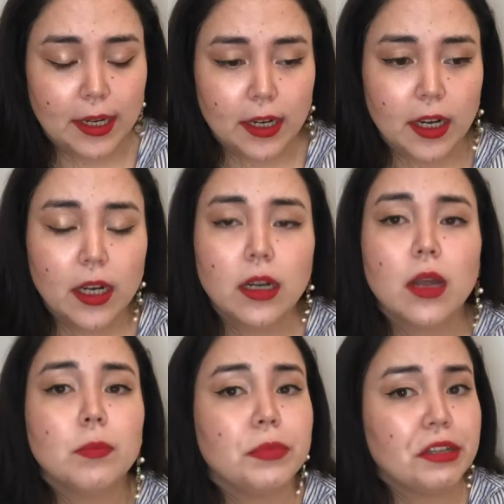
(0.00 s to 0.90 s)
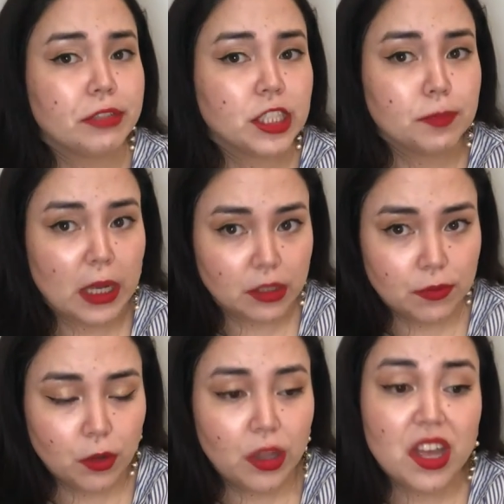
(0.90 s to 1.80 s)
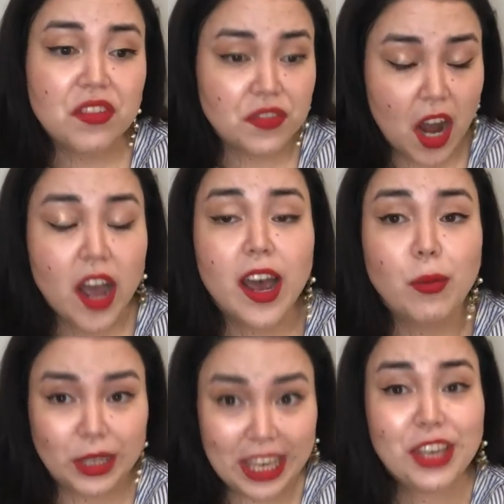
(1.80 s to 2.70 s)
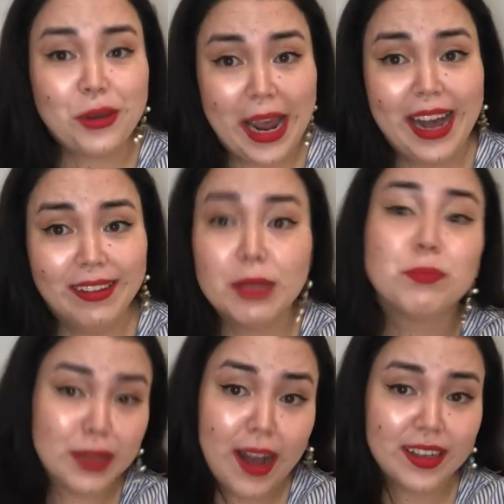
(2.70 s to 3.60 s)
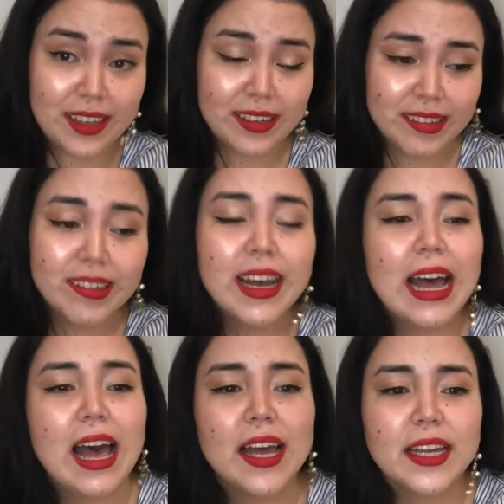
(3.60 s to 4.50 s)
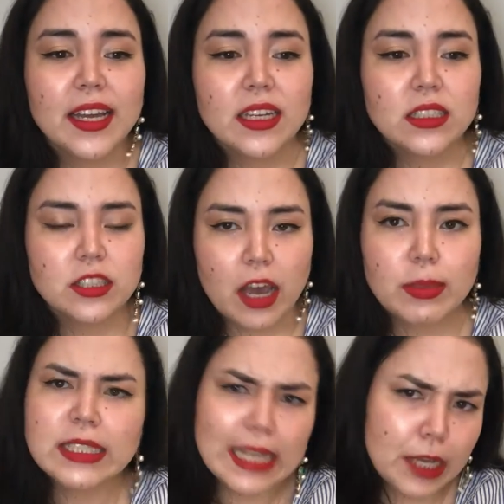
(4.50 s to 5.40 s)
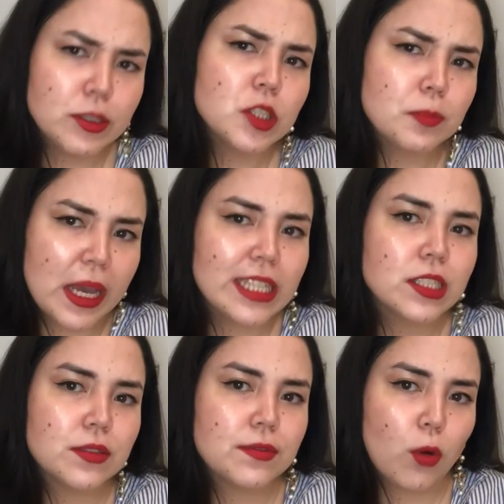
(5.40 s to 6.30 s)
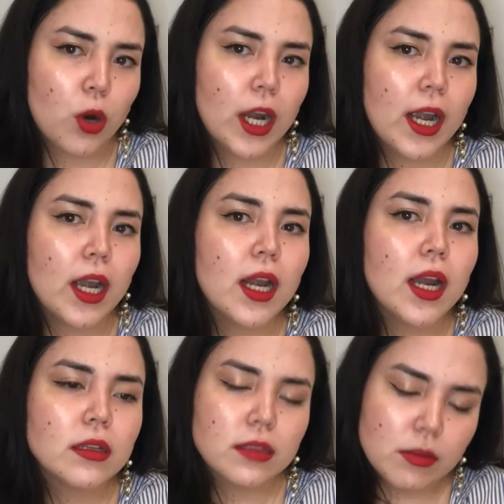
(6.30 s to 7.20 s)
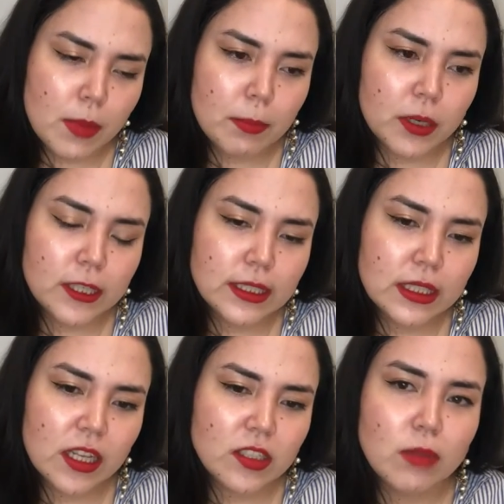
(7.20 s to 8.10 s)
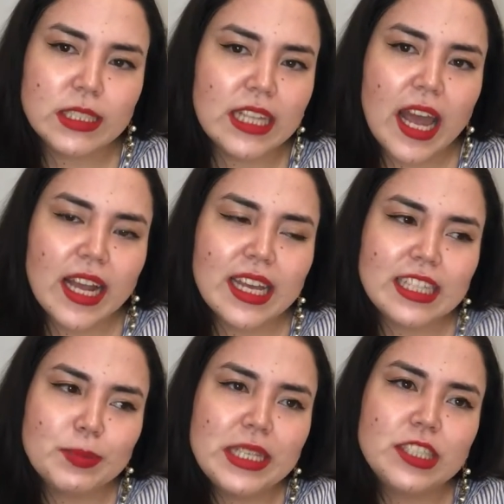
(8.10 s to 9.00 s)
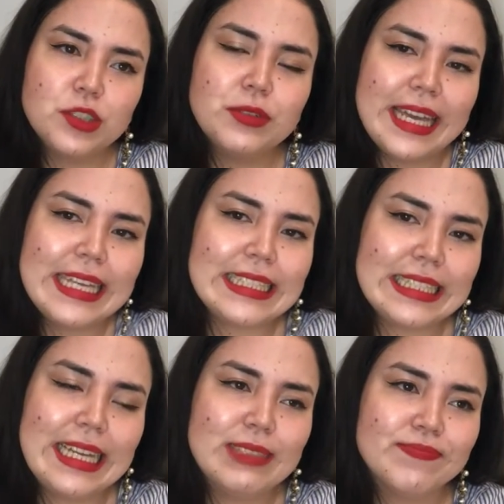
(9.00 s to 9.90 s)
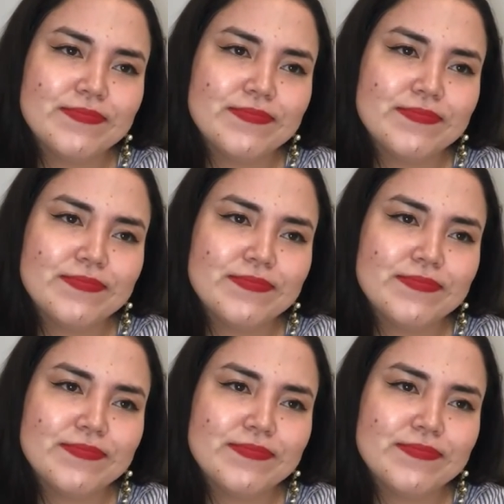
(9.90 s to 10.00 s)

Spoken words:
here, be respectful, if not I will kick you out and block you, to have a safe space for the club members. So I'm just like, it's been 2 weeks,